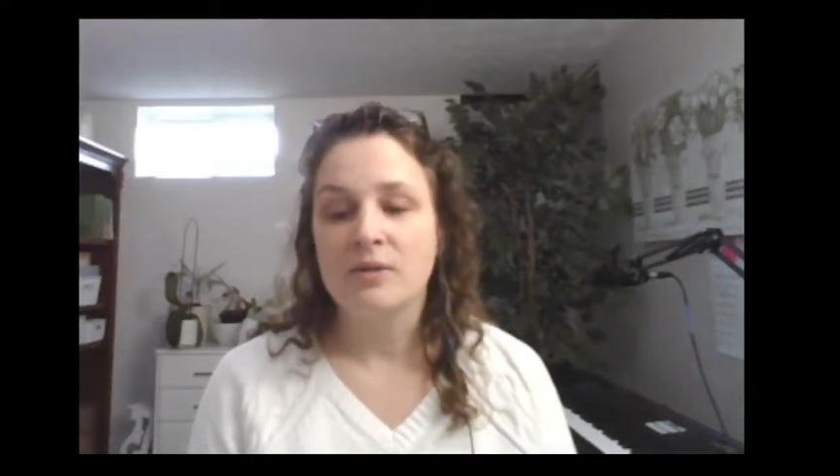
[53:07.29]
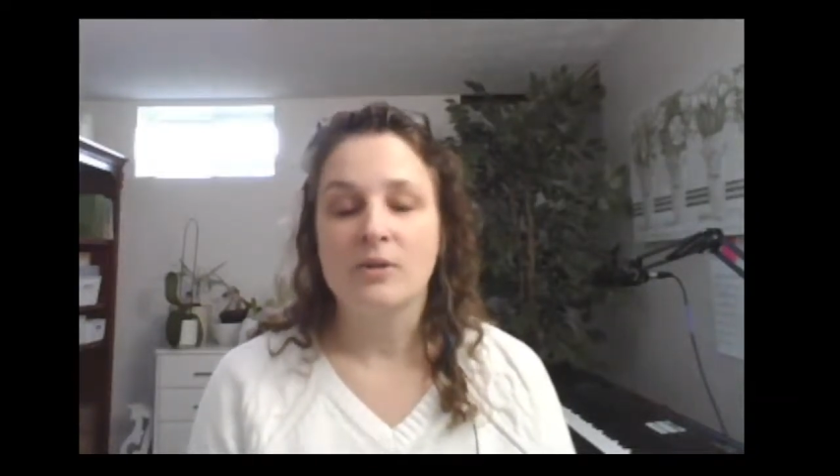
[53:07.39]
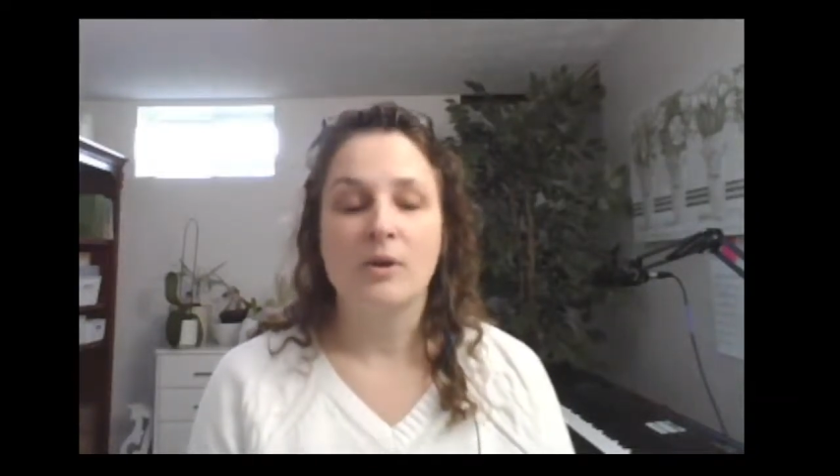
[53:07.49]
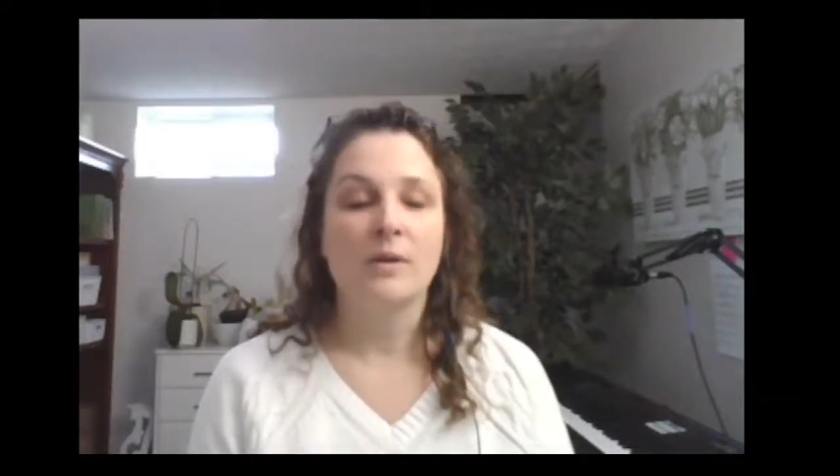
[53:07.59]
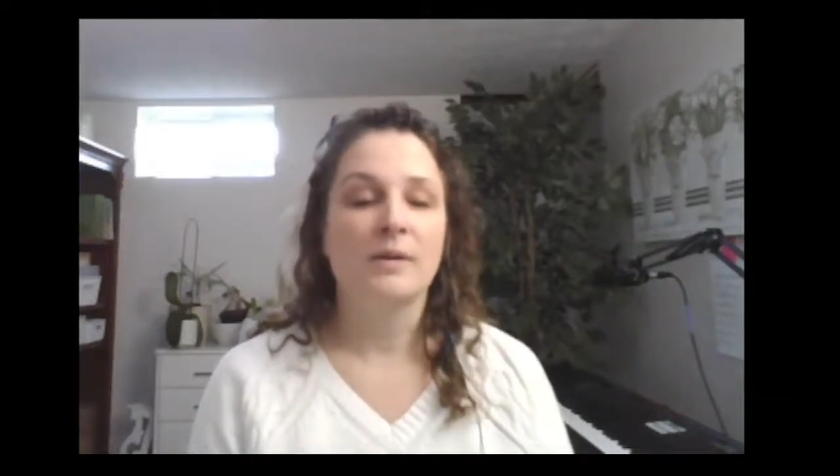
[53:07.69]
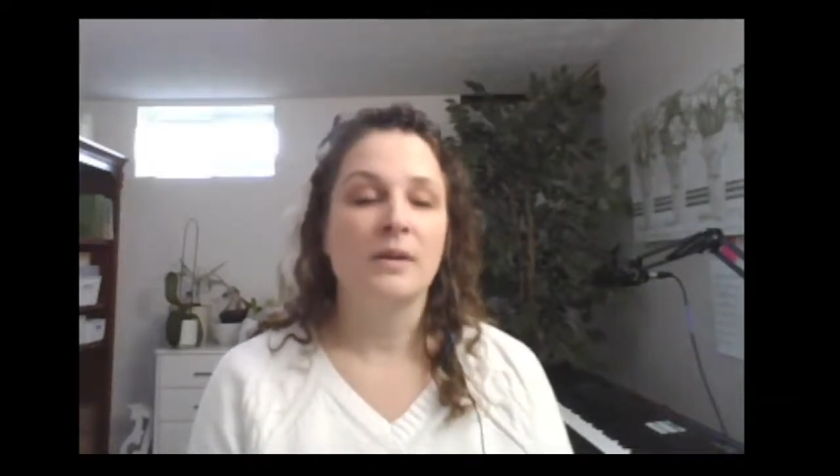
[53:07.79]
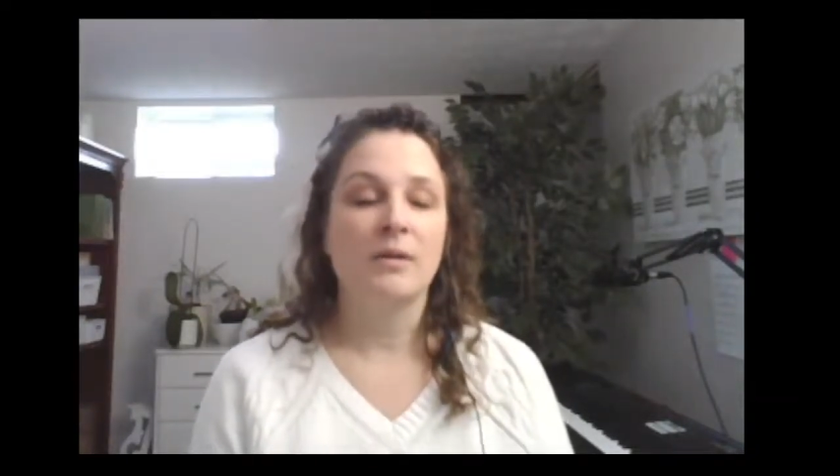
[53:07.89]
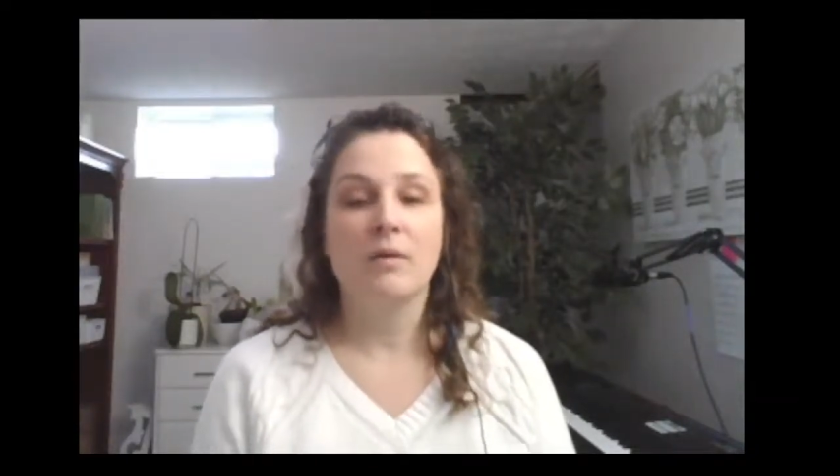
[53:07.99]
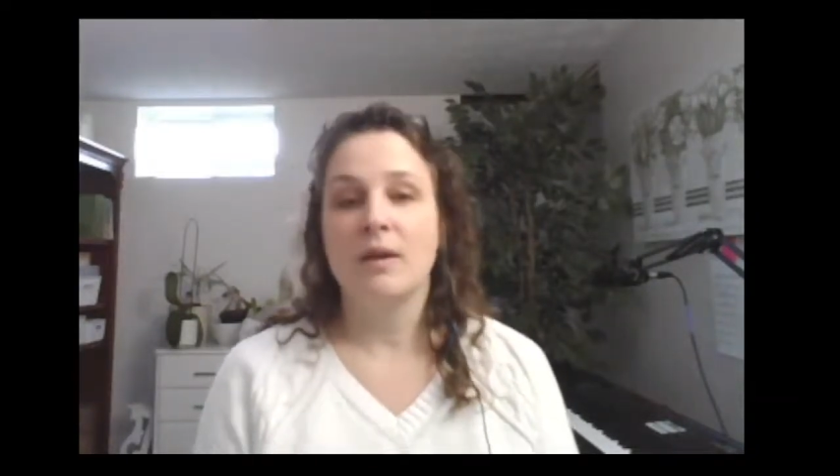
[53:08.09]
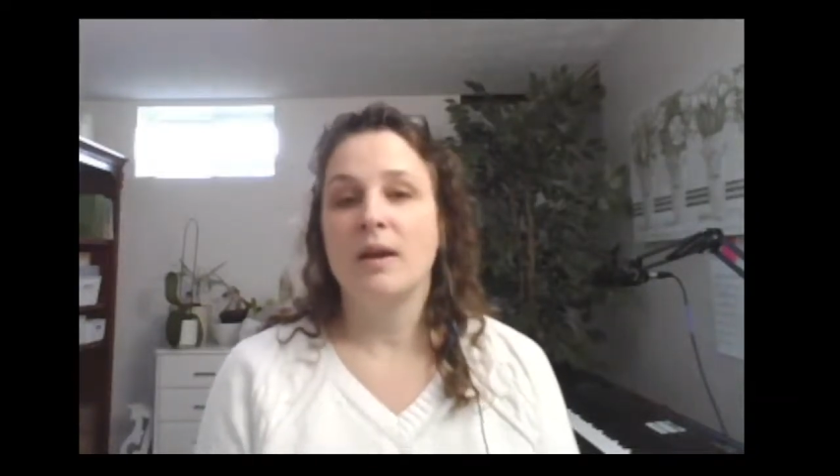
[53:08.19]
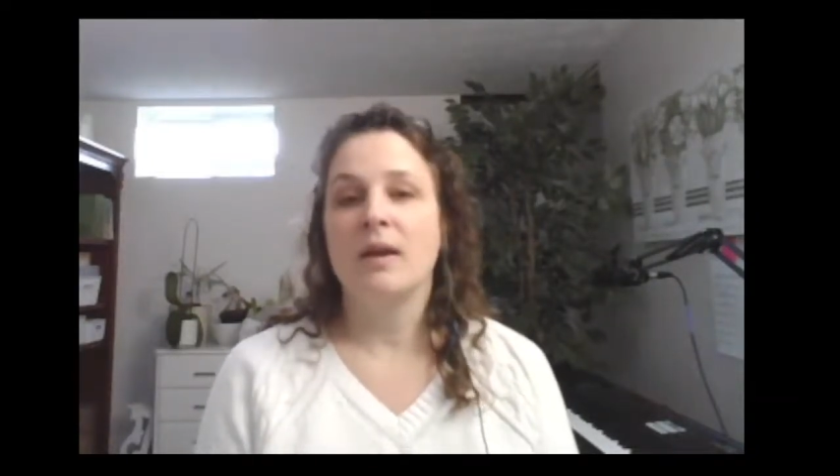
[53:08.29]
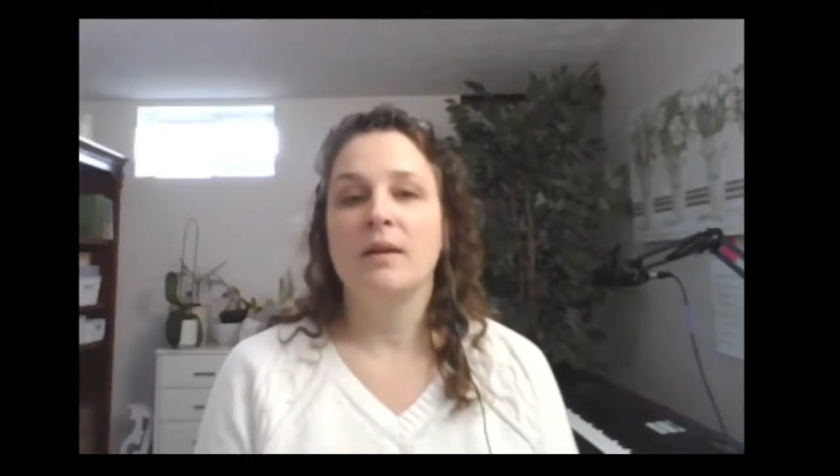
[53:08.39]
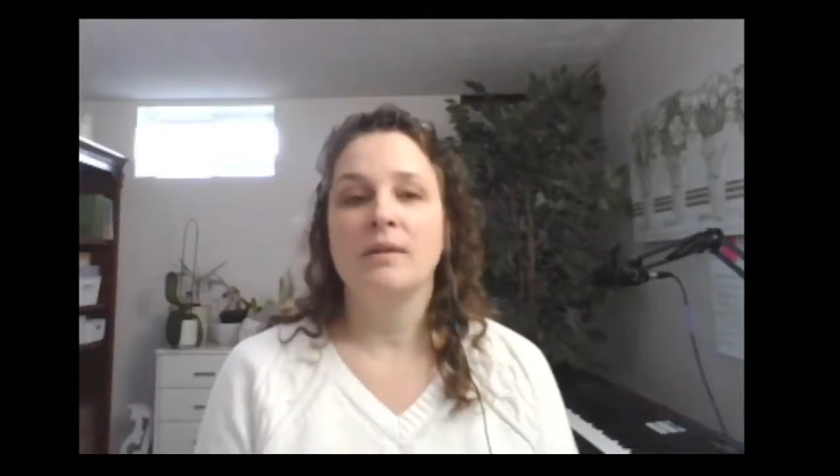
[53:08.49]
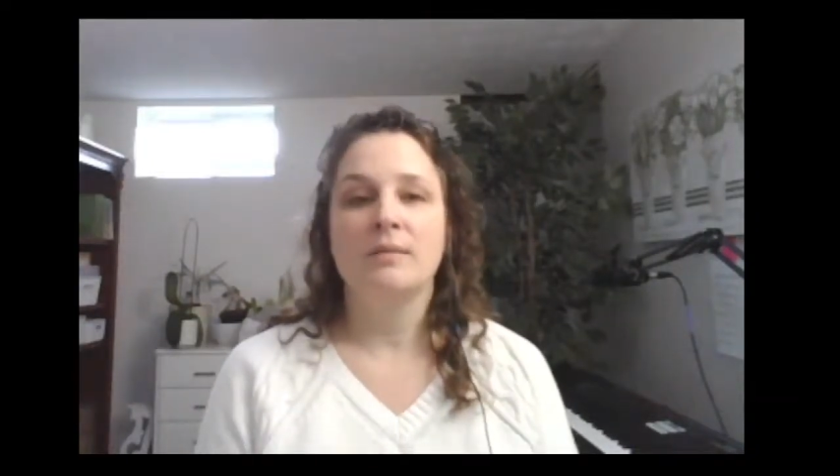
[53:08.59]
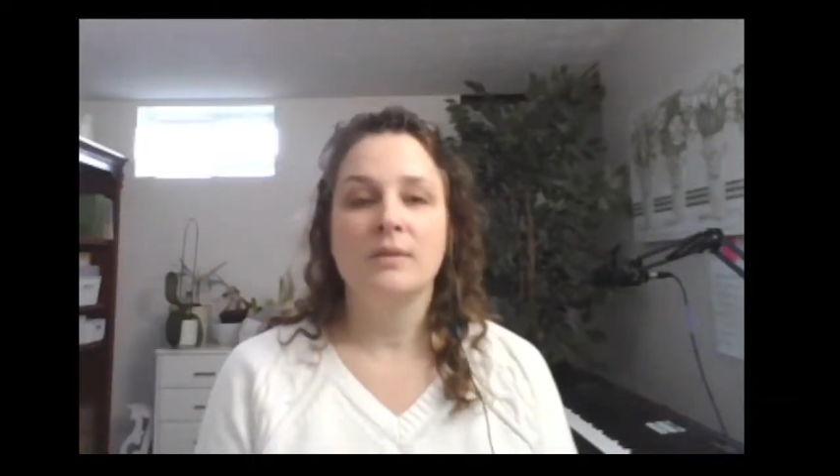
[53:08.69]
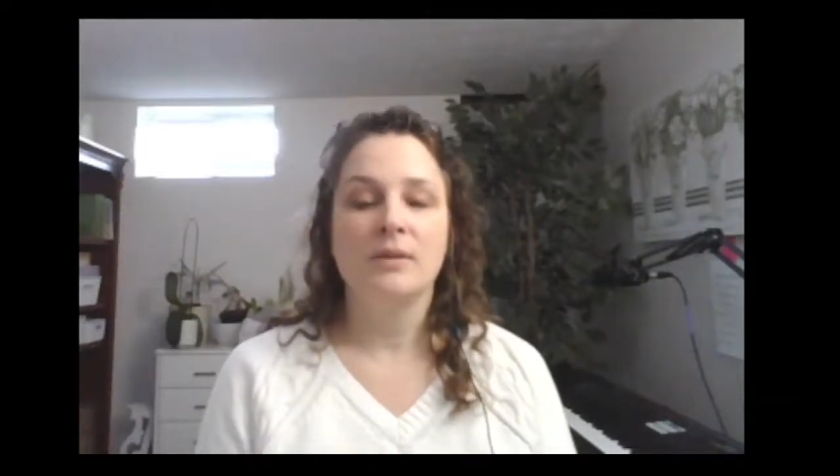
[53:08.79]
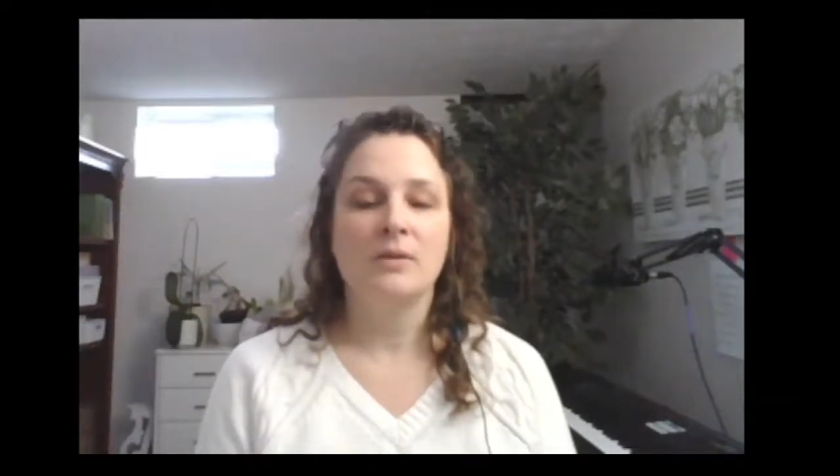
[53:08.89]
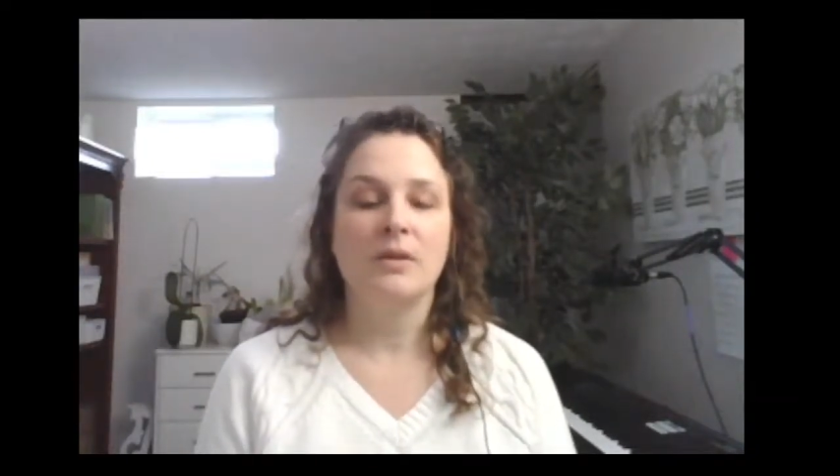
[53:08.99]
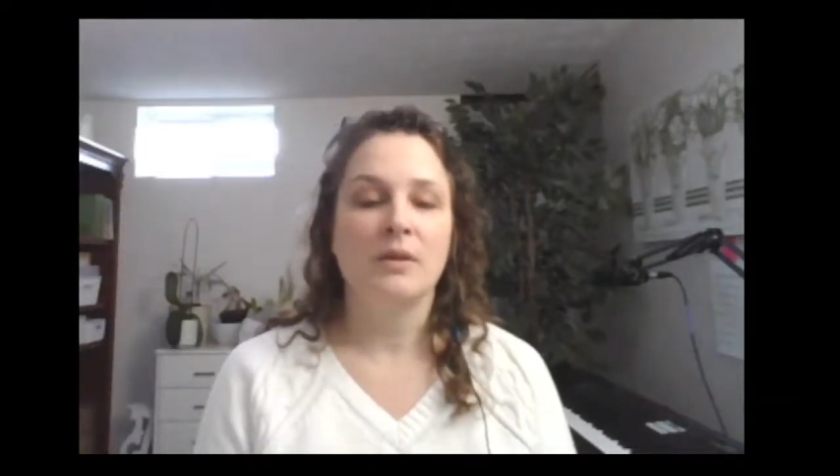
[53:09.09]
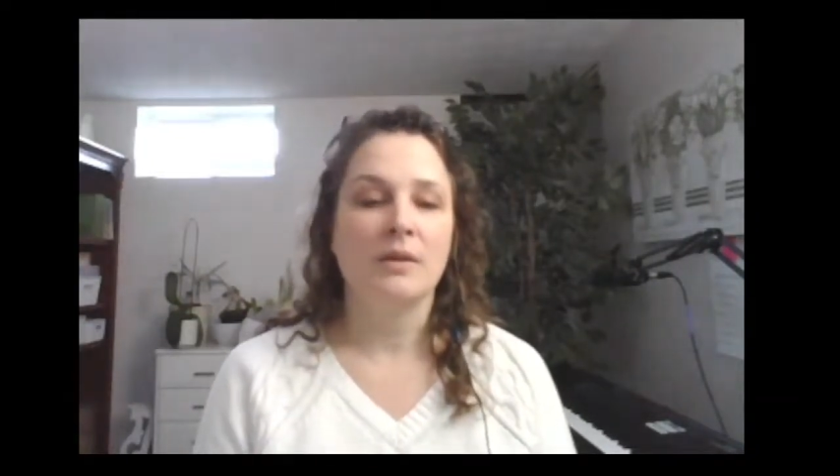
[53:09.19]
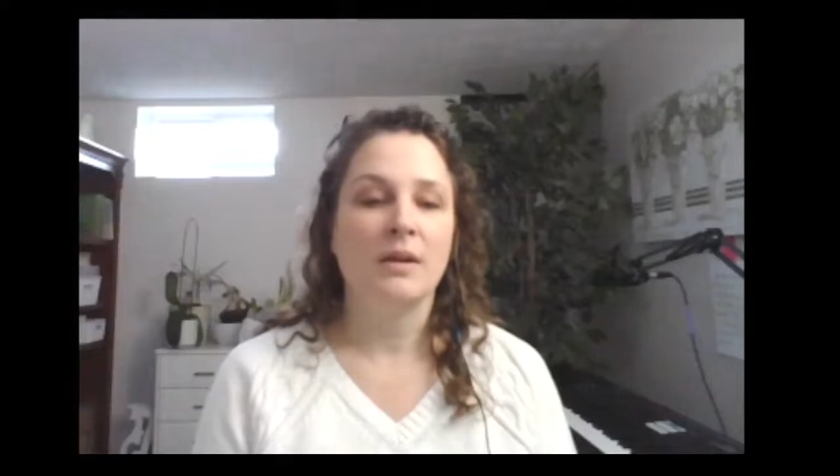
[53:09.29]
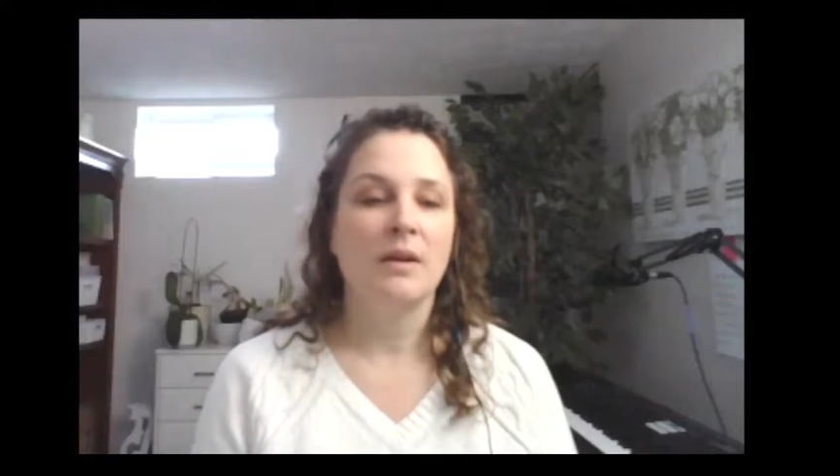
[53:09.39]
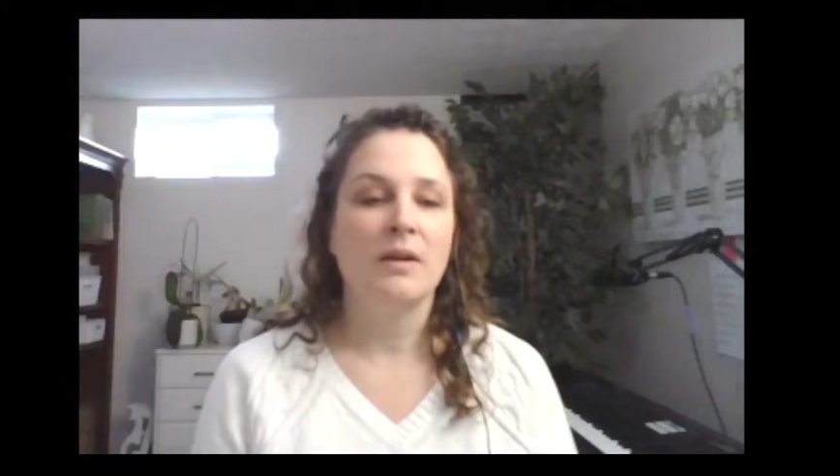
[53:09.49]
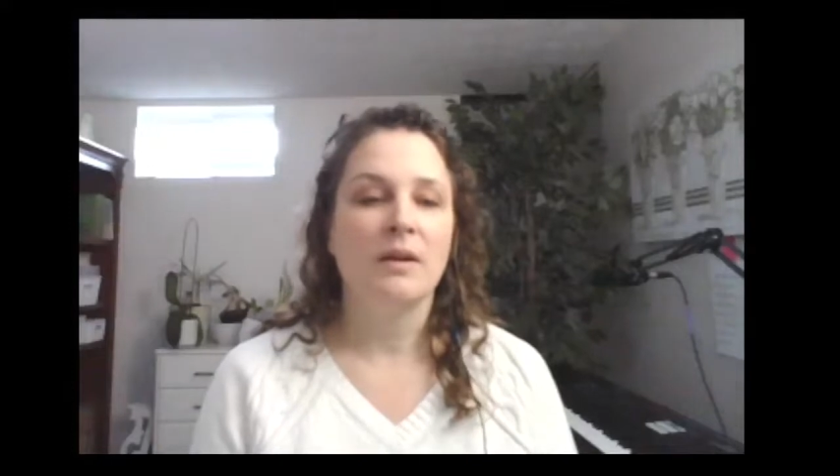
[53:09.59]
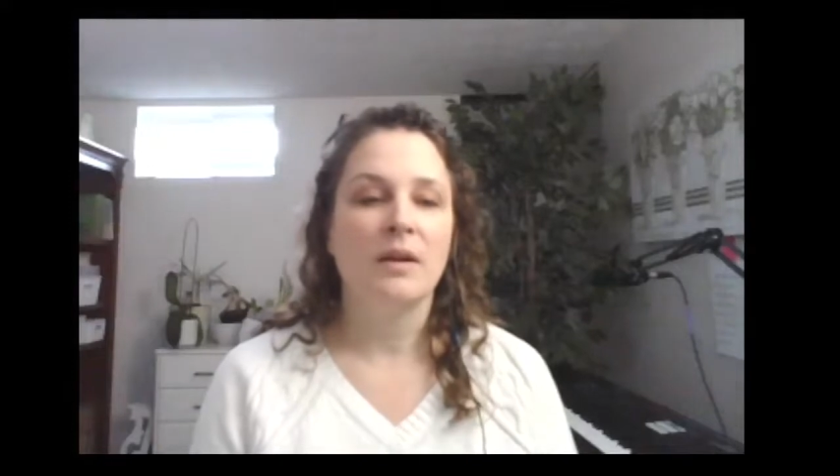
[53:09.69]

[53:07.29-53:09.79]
so I was like, okay, let's start there.